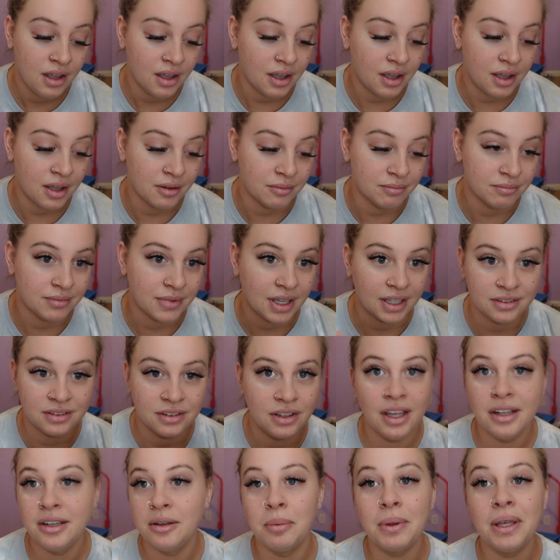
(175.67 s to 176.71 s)
um, I
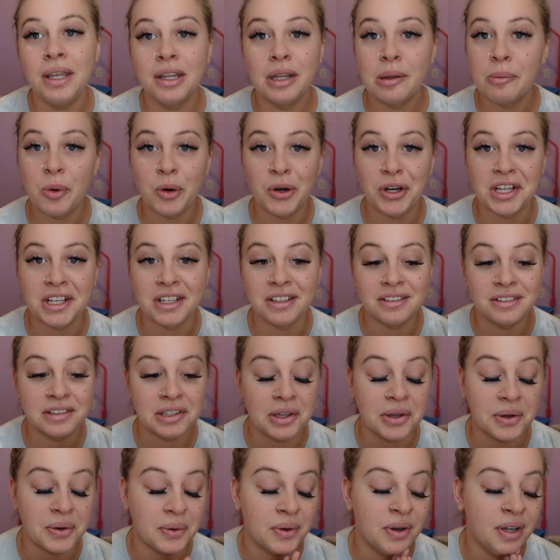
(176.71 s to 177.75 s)
still had to pee in the morning.
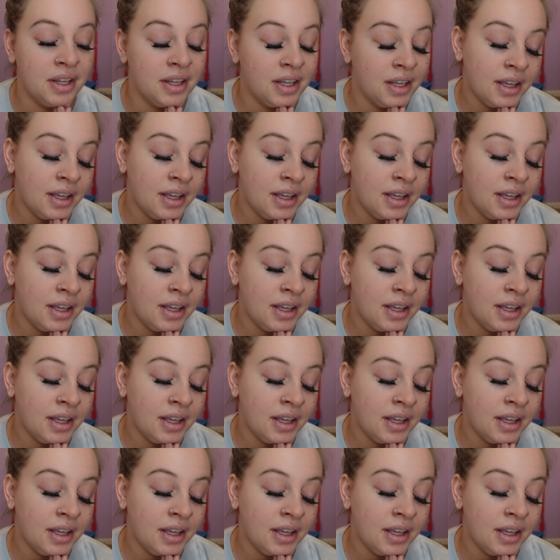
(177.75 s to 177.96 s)
So,